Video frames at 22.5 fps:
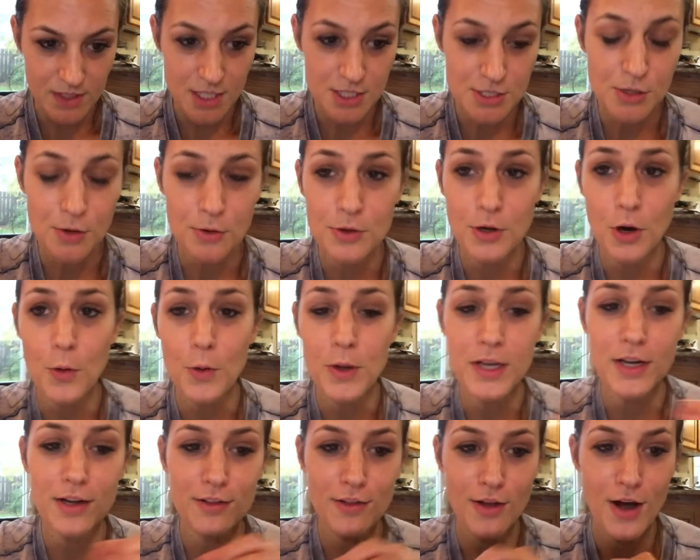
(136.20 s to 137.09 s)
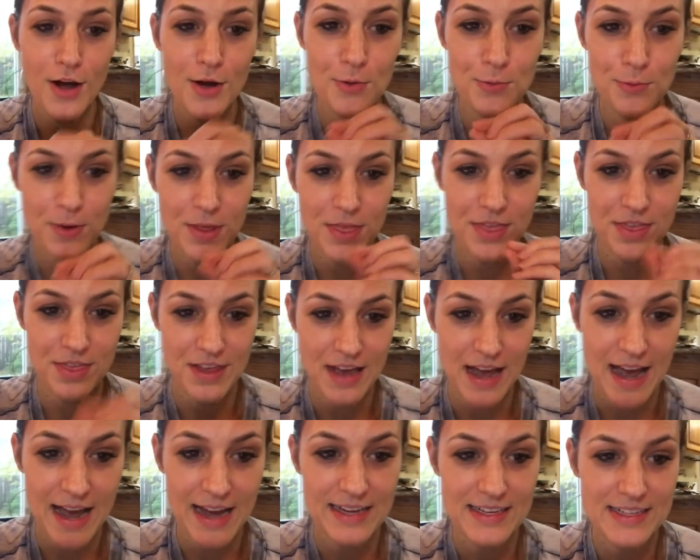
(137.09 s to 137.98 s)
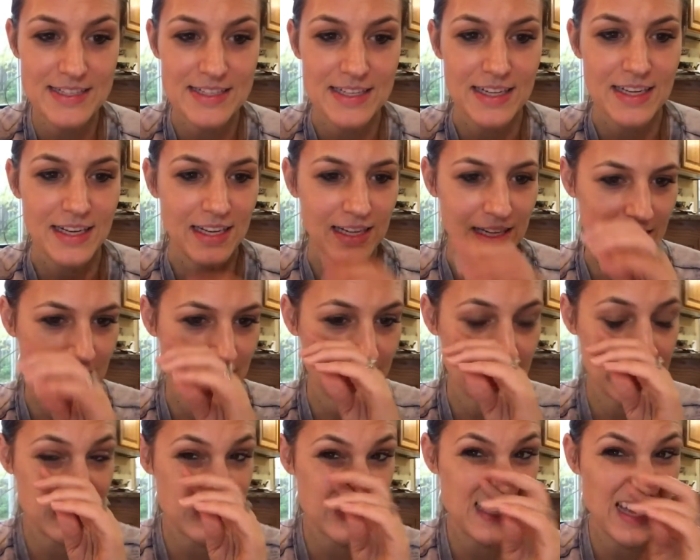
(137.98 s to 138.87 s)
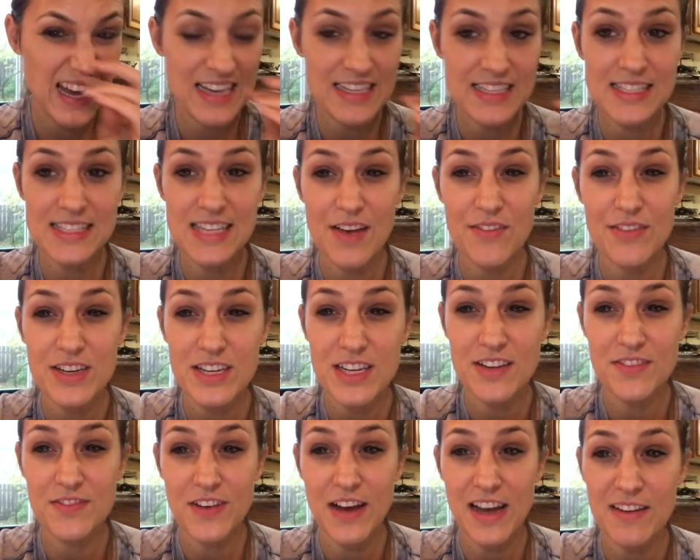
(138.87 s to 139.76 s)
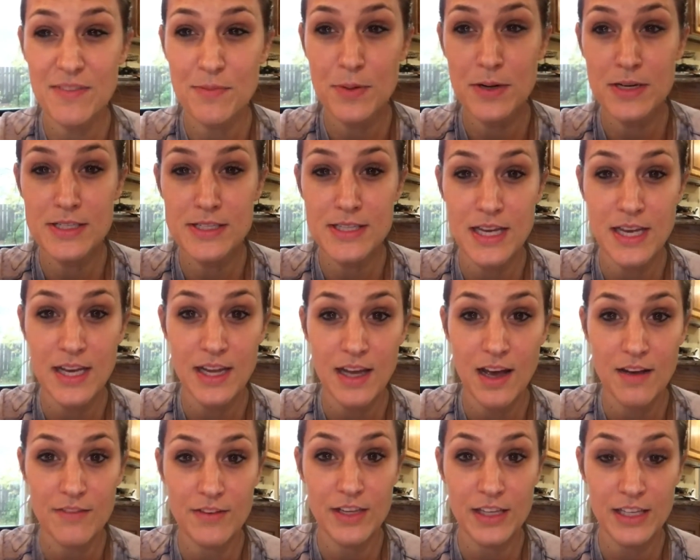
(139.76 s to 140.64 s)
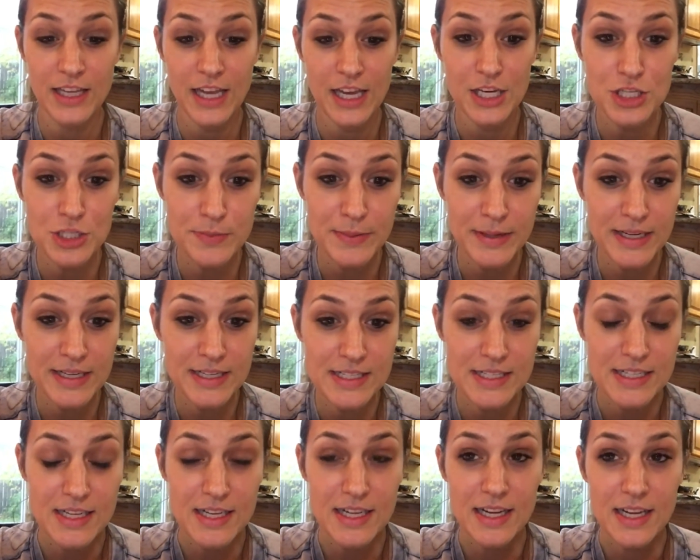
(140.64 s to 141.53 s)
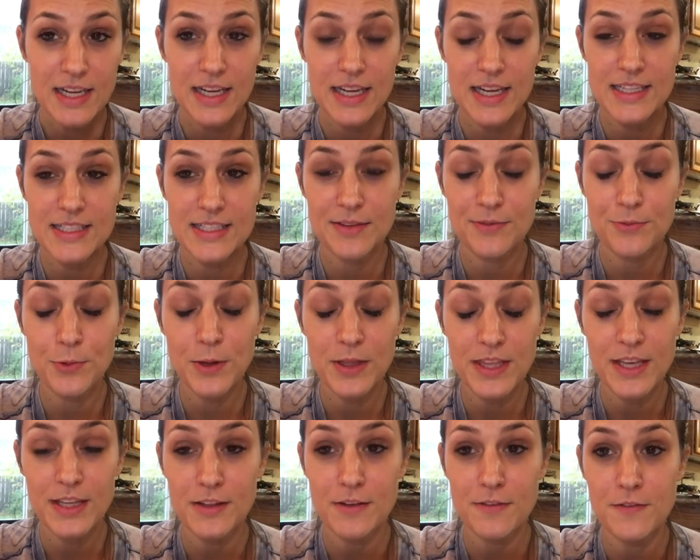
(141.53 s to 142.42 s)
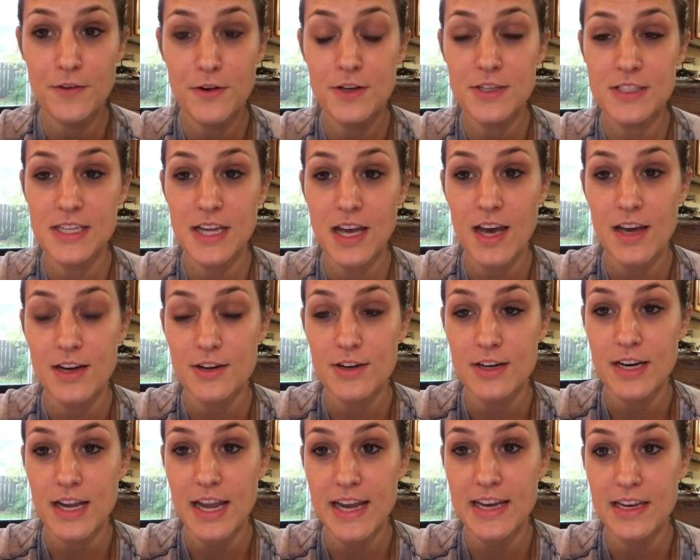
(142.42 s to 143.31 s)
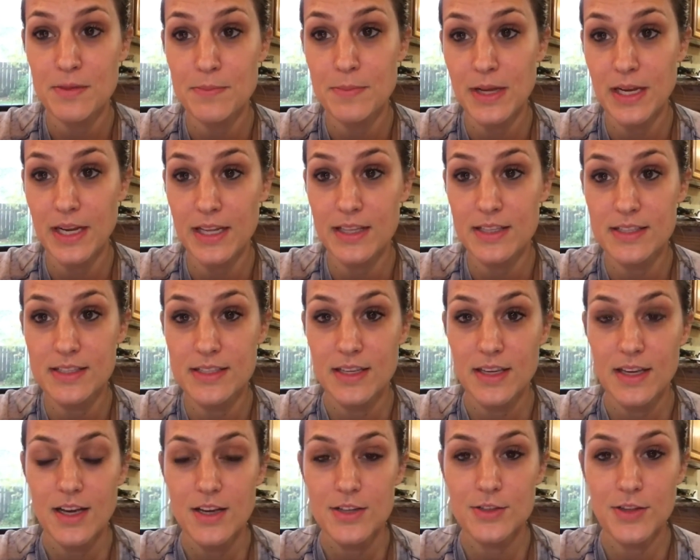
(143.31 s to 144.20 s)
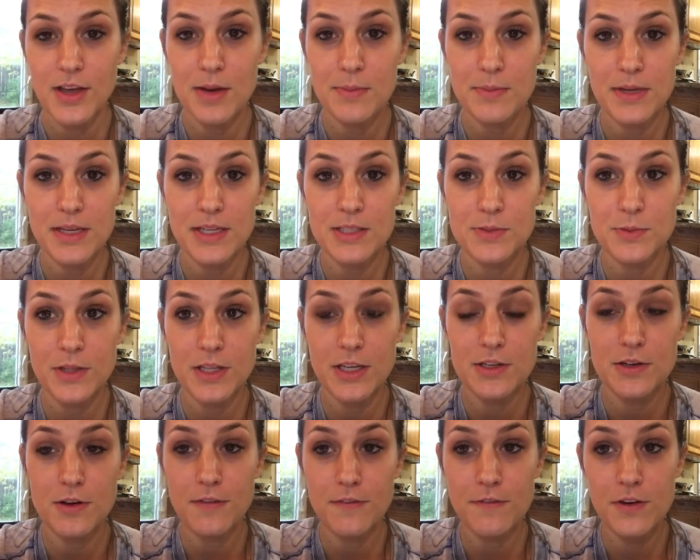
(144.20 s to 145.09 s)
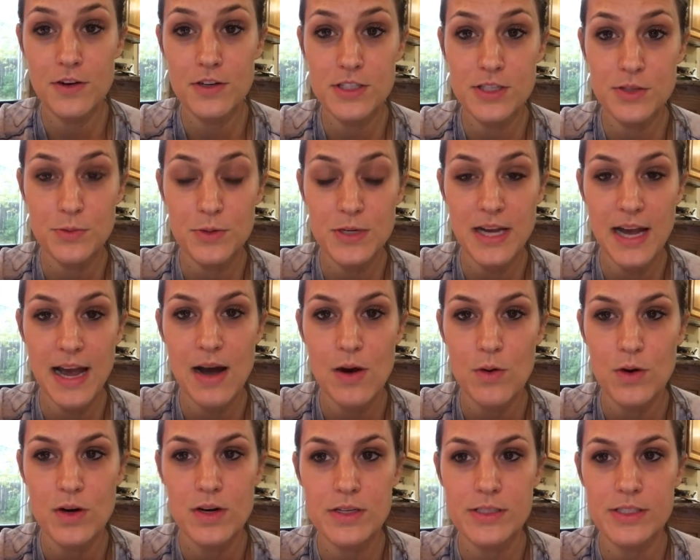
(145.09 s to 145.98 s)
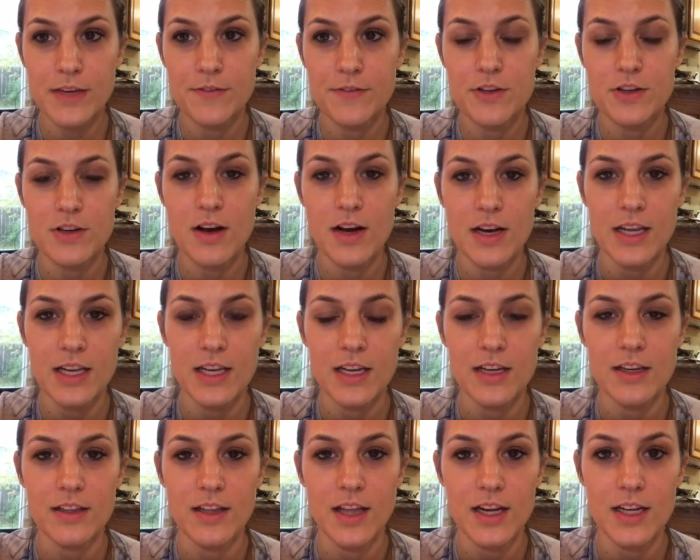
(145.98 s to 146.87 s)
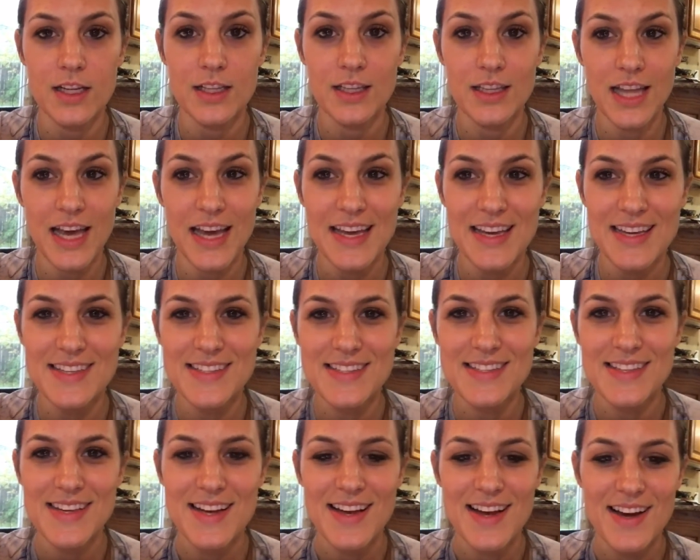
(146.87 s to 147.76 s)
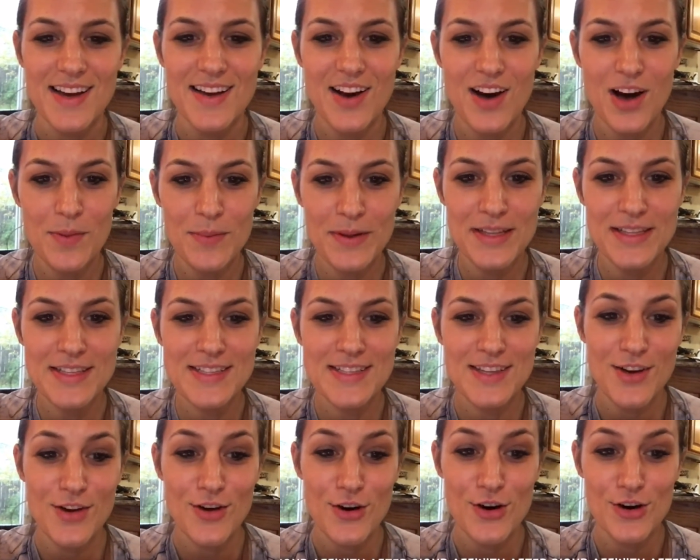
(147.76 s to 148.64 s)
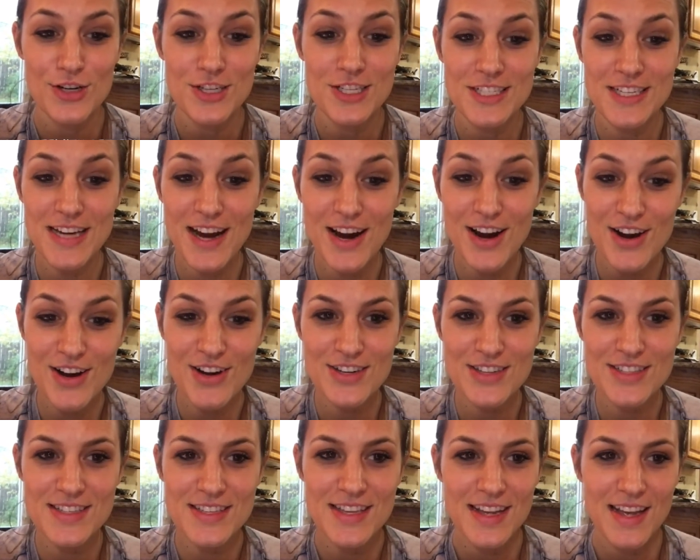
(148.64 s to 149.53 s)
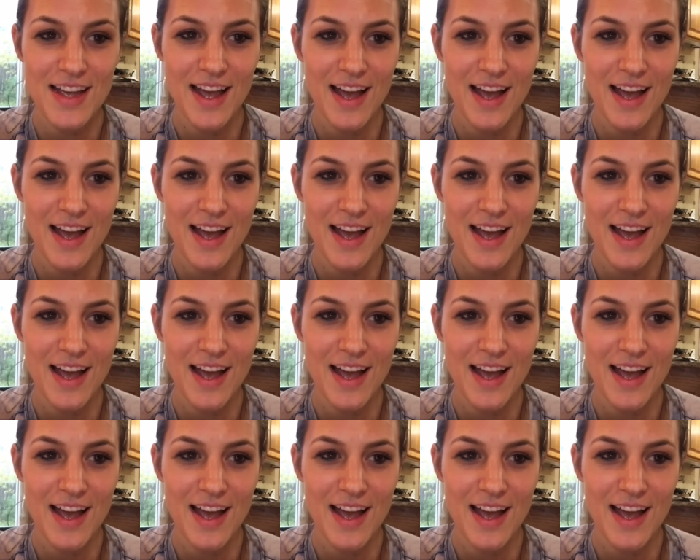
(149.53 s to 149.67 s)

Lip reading: So going along with that is that 75% of engagement is within the first 180 minutes. So that means within your first 3 hours, if you're not getting a lot of likes, comments, or shares,